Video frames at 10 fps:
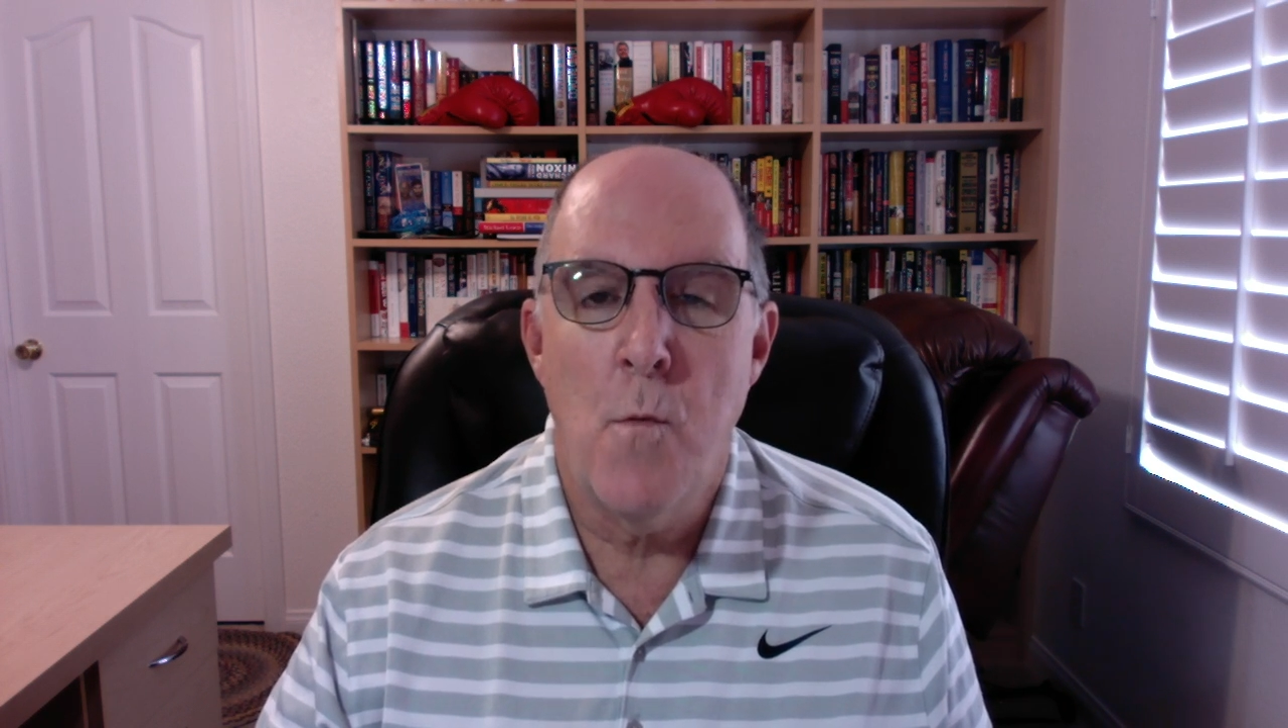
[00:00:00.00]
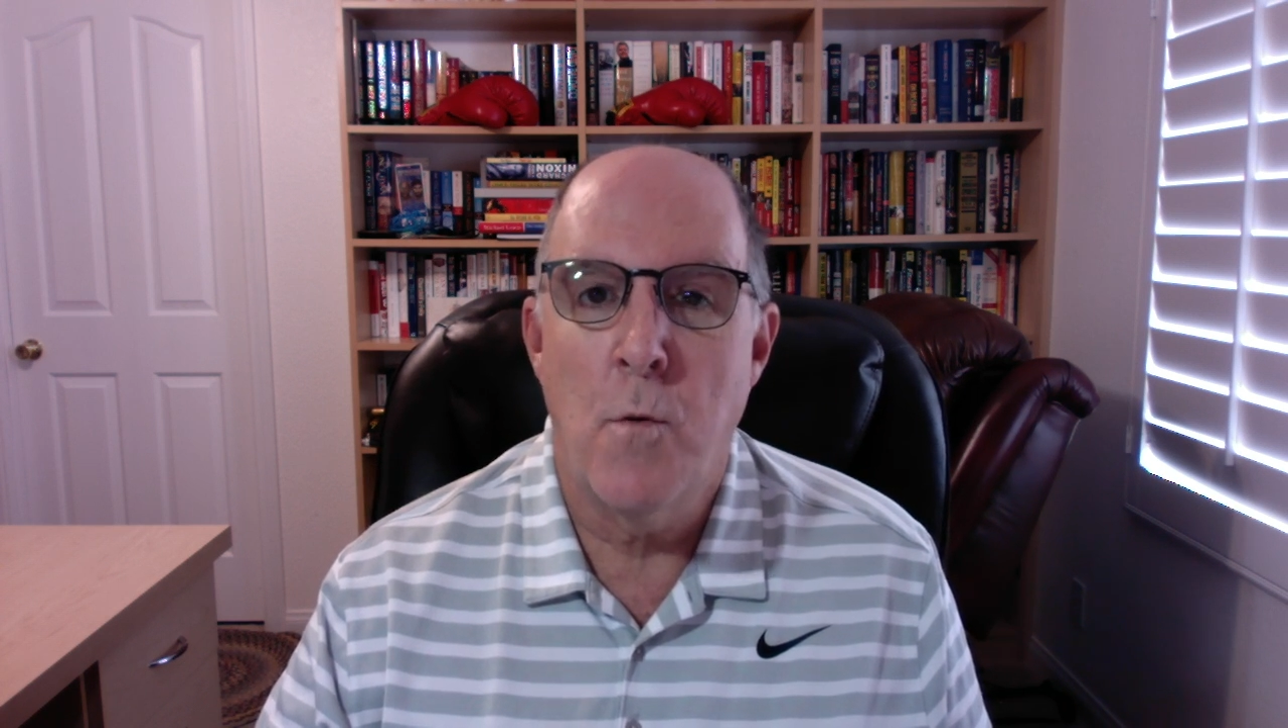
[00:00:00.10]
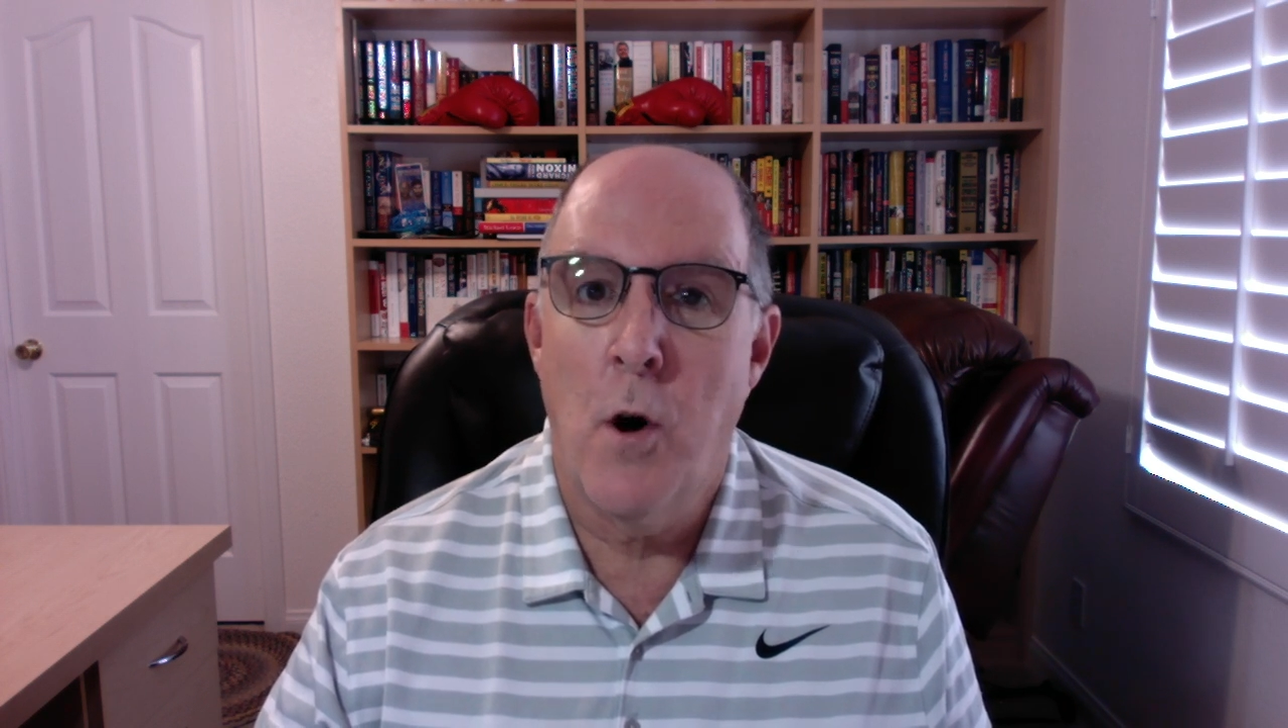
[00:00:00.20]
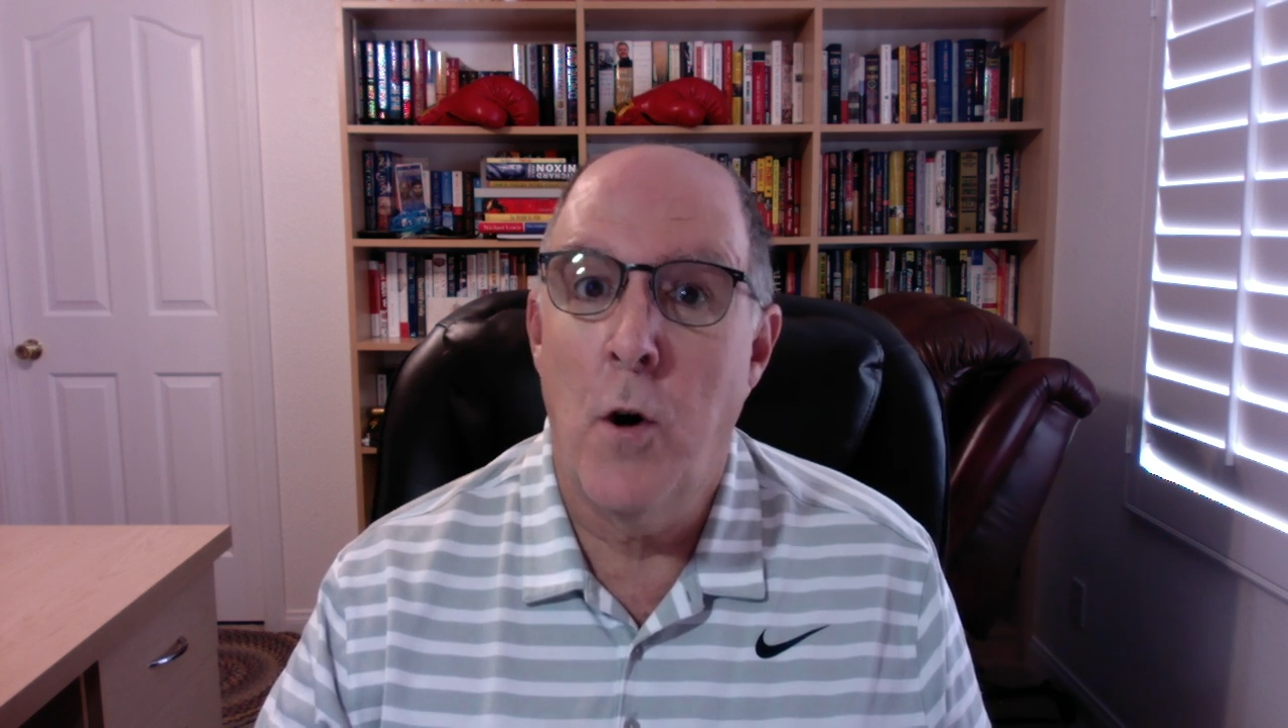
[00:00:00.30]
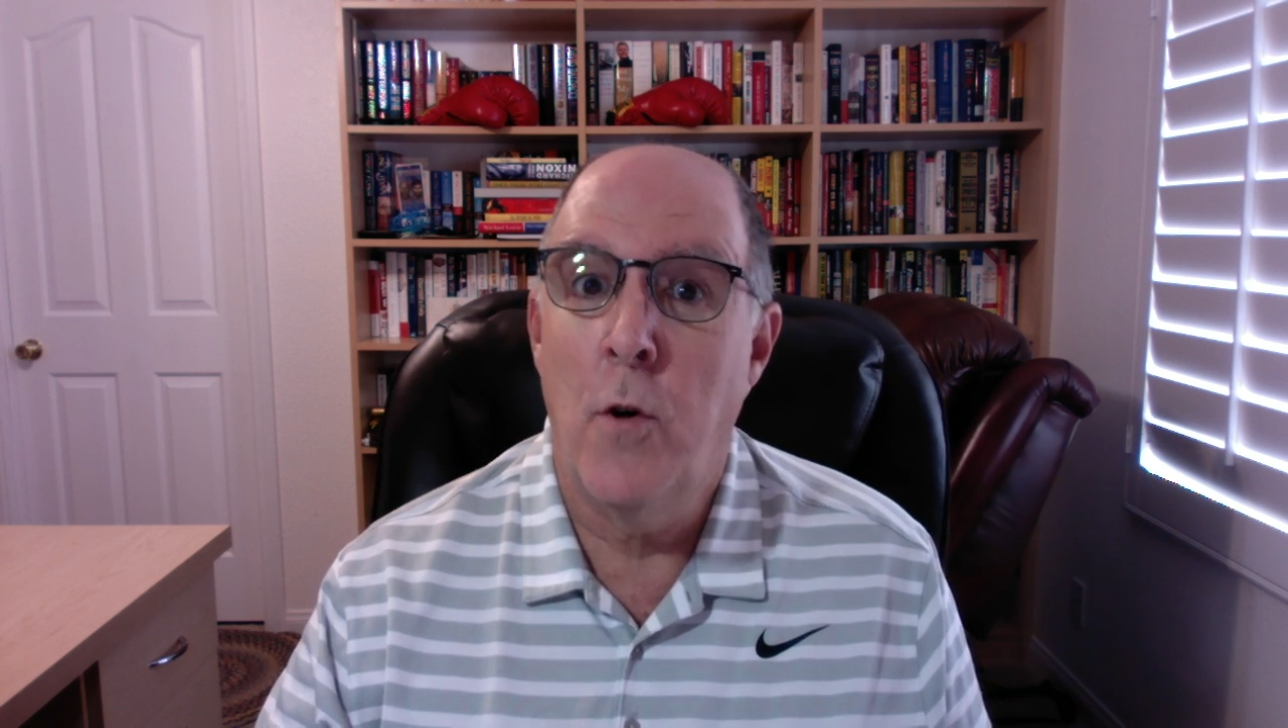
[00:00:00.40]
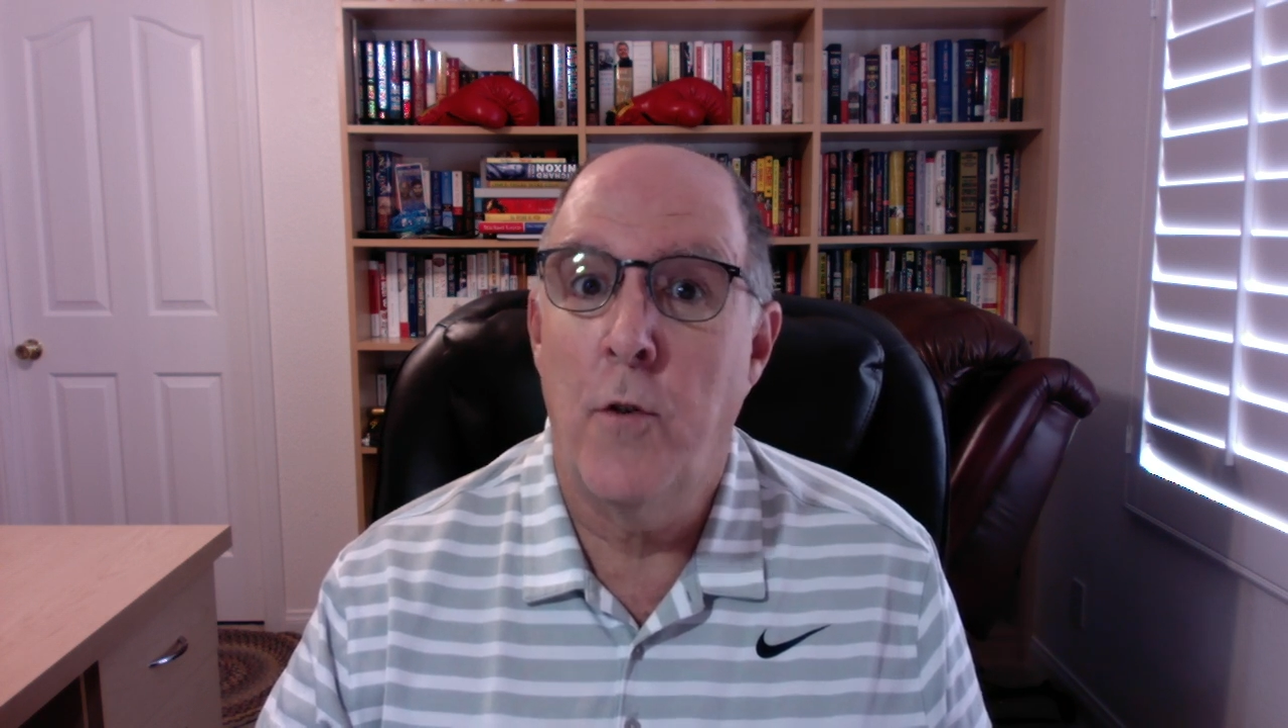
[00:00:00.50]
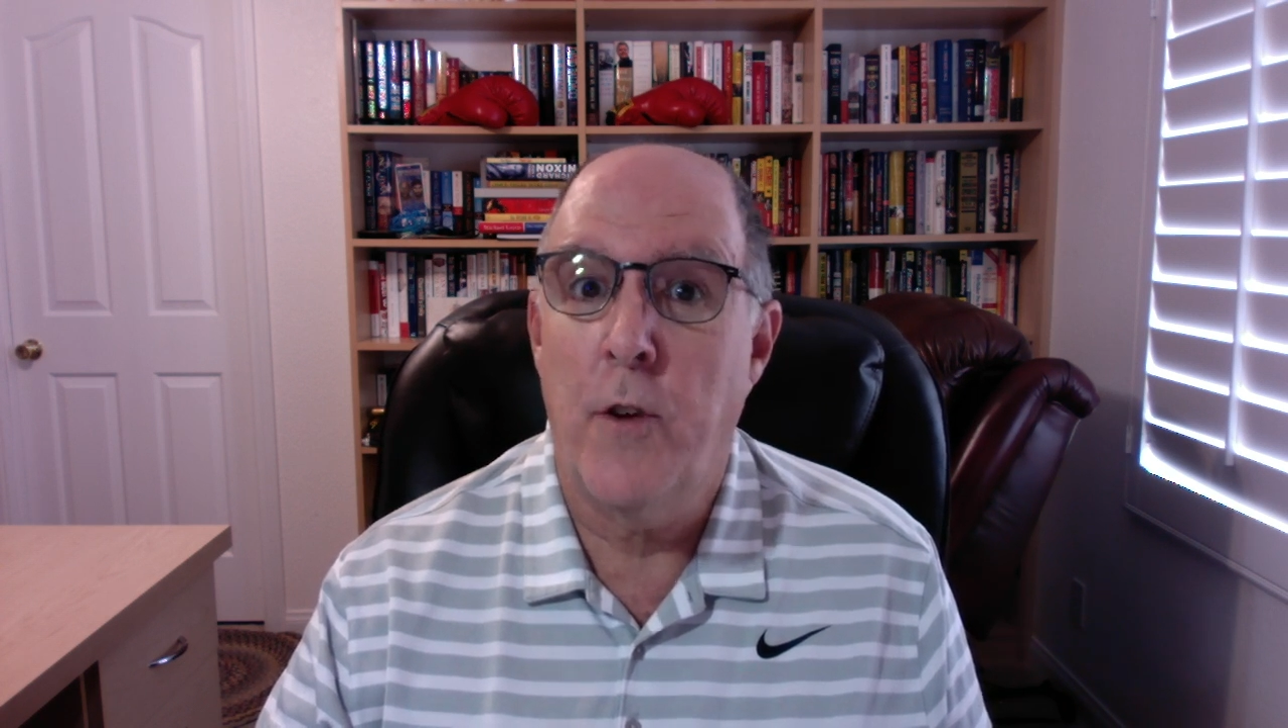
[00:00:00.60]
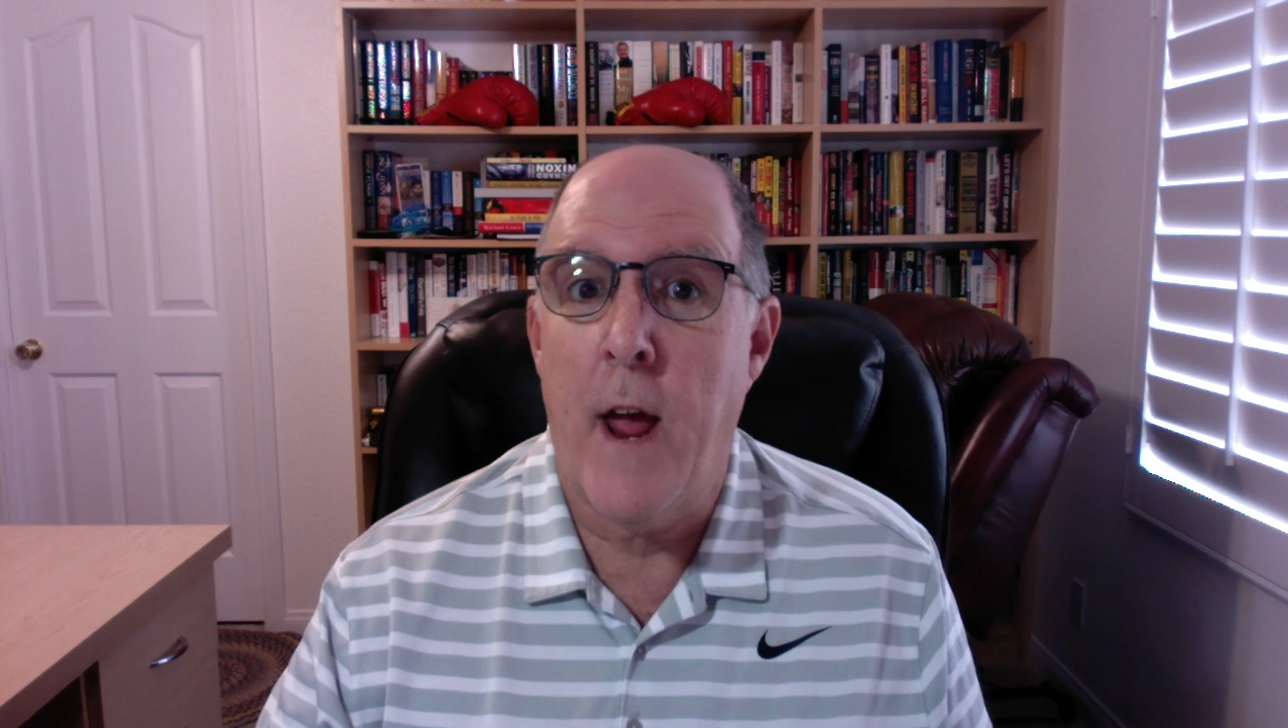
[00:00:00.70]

Rose